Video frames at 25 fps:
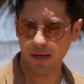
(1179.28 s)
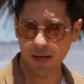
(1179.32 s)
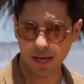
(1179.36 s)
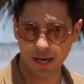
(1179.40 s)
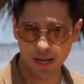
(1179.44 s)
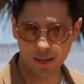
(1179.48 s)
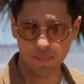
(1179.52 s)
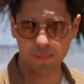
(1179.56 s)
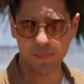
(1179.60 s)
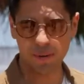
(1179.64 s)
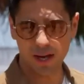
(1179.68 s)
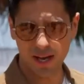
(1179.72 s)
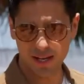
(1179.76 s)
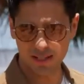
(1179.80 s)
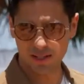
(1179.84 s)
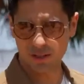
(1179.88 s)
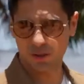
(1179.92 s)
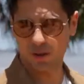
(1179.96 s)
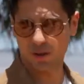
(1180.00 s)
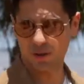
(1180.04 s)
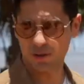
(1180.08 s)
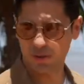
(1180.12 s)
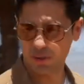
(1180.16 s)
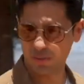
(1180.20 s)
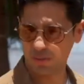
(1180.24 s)
help
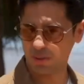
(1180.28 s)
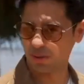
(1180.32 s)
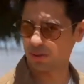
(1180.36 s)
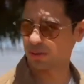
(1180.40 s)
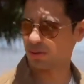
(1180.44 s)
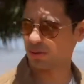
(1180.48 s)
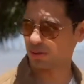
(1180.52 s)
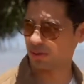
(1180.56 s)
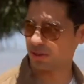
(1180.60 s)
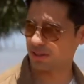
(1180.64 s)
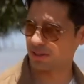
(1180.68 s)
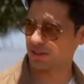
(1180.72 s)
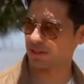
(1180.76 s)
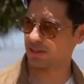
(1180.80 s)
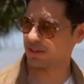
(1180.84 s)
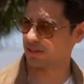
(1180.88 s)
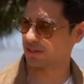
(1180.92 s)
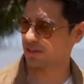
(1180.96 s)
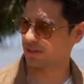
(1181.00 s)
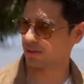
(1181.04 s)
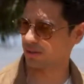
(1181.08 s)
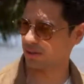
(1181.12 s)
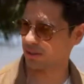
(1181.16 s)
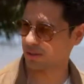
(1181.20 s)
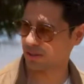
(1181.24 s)
us contribute to
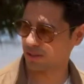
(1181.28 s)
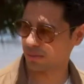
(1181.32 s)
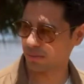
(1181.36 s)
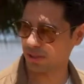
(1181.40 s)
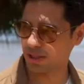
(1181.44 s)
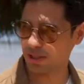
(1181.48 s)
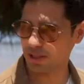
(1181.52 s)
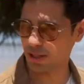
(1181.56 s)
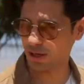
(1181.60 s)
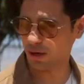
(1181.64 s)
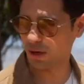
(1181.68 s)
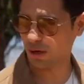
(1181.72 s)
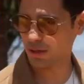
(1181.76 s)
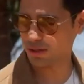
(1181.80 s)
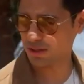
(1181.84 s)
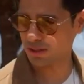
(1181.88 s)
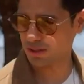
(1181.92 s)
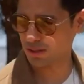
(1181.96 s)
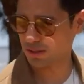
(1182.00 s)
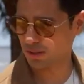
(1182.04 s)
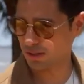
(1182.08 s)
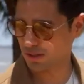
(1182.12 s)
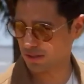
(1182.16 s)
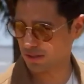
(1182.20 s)
this amazing cause?